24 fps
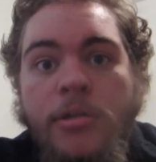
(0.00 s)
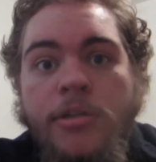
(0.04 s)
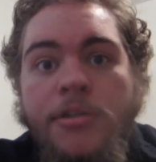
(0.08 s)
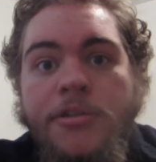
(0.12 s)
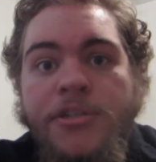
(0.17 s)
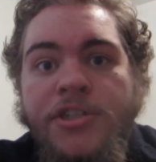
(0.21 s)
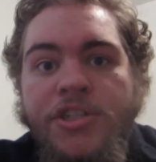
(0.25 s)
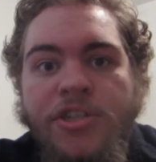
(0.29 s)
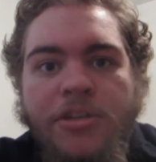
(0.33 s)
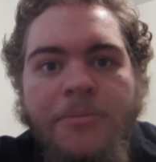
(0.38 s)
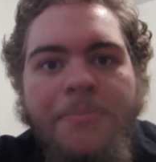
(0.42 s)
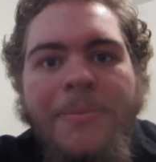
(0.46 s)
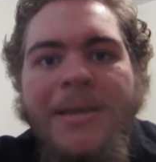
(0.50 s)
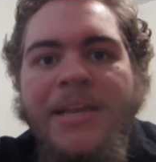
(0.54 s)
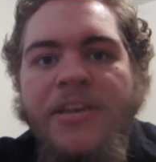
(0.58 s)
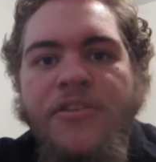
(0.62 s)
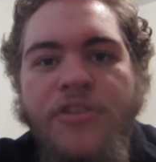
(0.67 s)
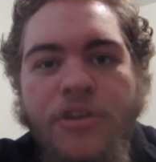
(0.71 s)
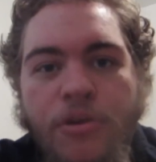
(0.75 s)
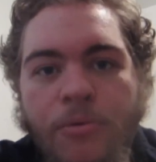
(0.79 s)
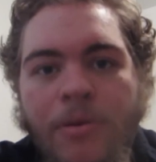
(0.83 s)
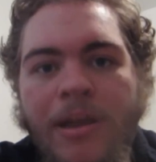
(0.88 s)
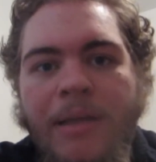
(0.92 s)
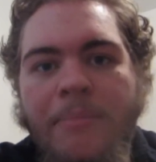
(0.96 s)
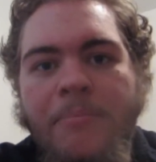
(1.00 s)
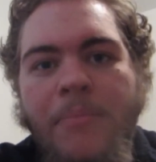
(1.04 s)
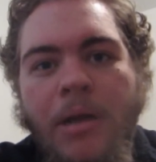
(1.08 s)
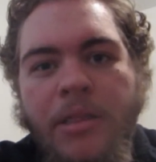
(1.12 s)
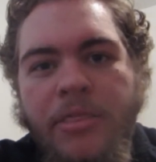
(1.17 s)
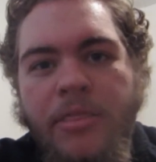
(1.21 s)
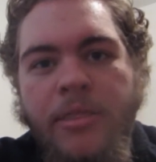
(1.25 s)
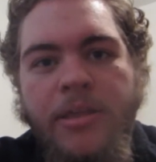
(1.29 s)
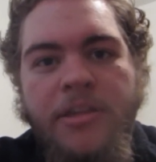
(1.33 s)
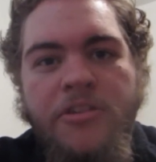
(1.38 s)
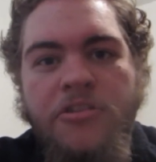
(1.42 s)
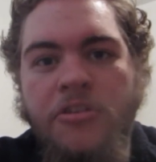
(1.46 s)
should be doing
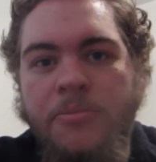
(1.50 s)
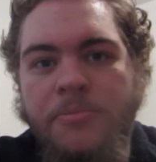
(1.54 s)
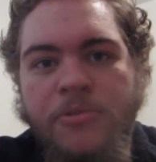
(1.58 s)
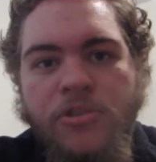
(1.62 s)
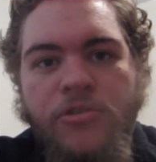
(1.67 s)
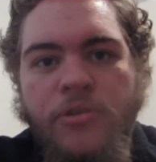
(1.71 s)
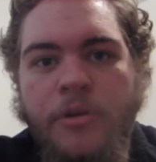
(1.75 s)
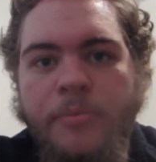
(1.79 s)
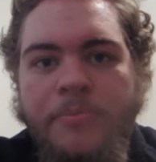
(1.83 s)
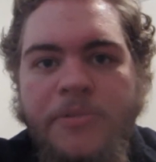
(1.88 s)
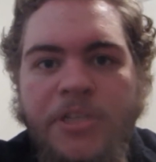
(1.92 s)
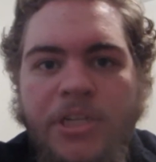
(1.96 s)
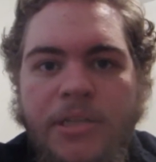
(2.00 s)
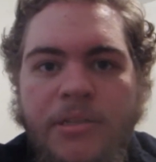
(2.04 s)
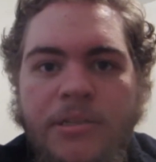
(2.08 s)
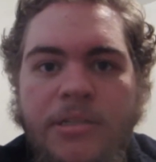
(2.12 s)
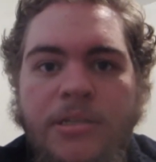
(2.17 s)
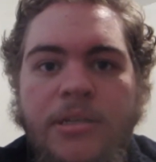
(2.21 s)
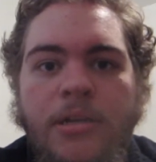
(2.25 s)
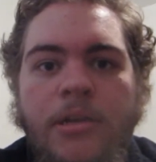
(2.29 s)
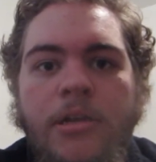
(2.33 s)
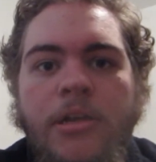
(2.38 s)
monthly subscriptions.